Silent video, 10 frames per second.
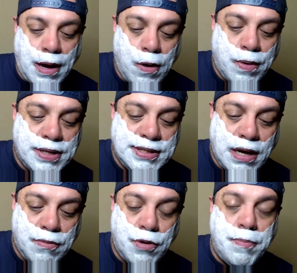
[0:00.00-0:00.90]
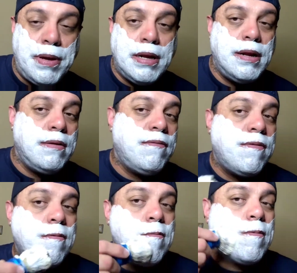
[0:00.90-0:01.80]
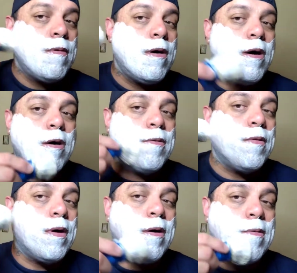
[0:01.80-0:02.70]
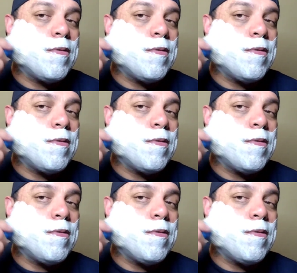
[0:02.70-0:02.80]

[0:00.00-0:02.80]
I don't want to sound repetitive on